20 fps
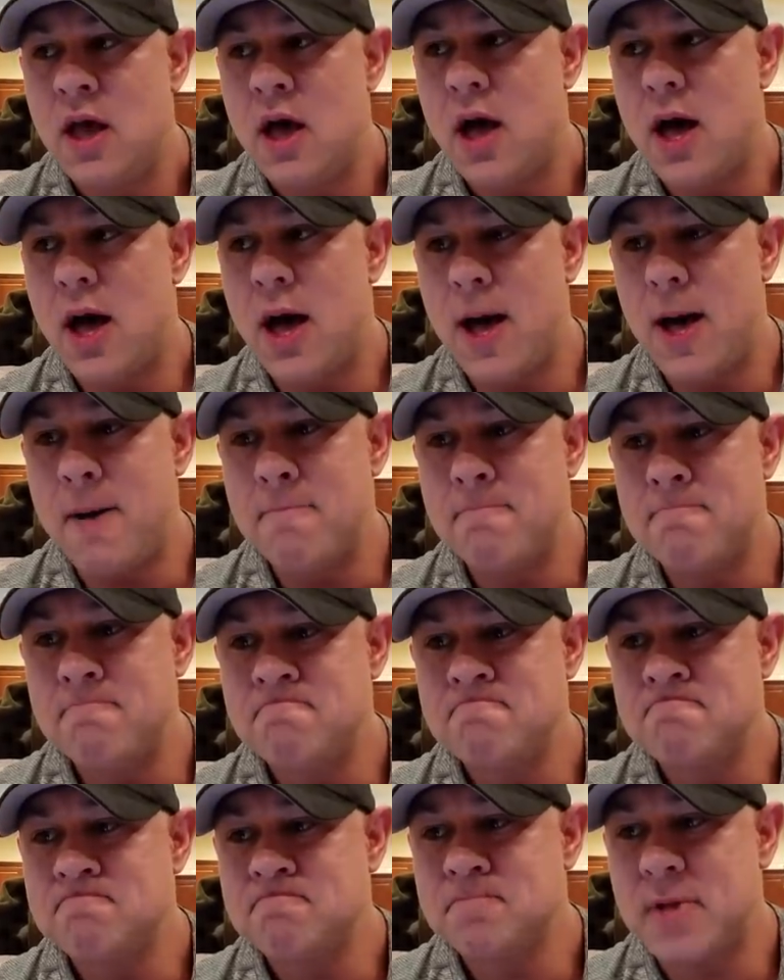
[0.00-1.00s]
Um,
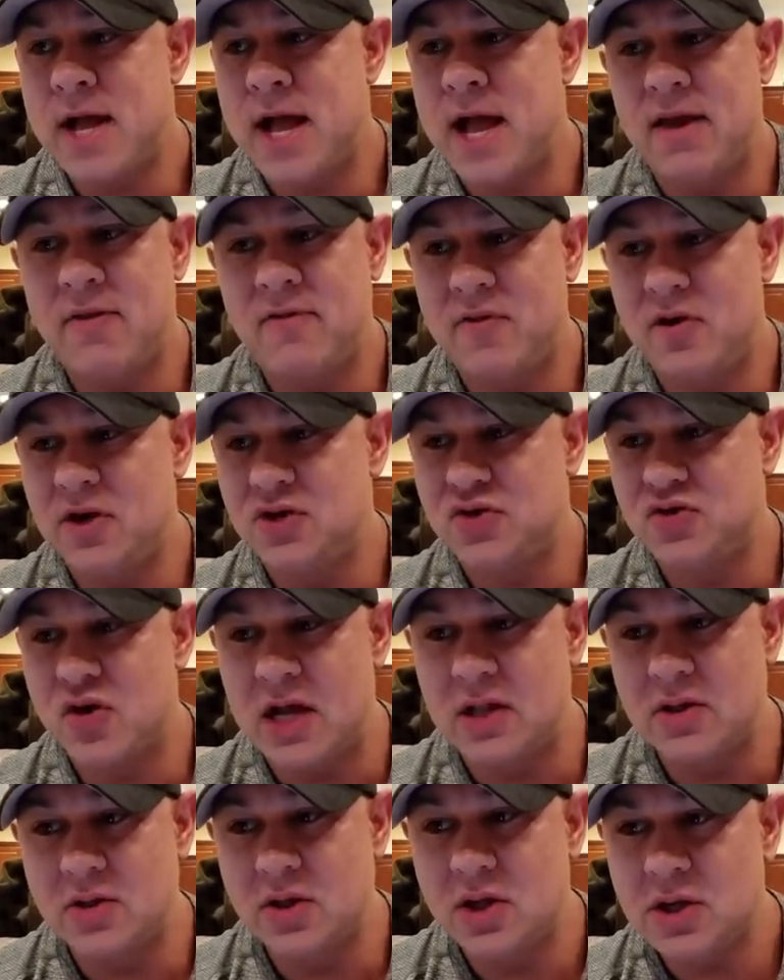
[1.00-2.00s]
I had a very
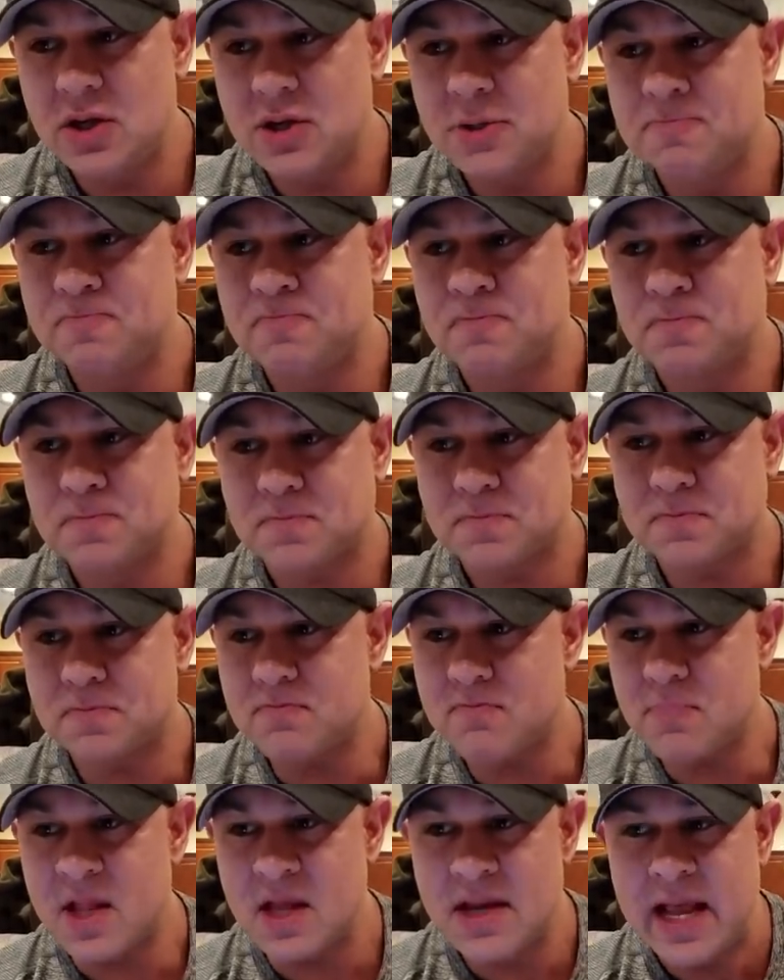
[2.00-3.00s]
dry look.
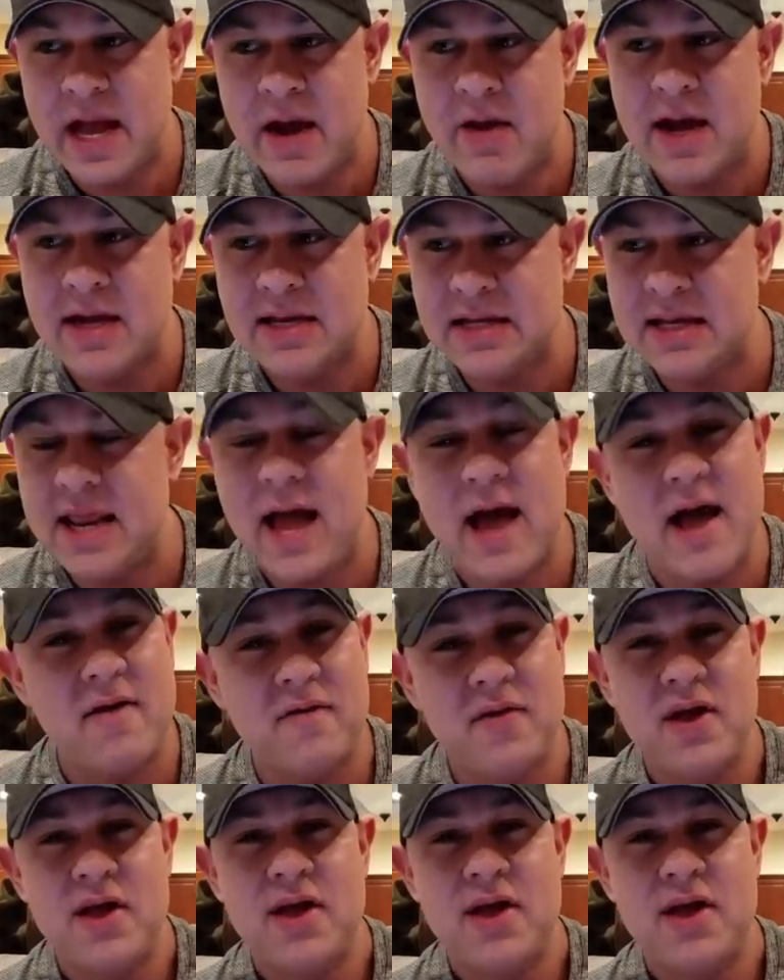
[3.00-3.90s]
Now I did have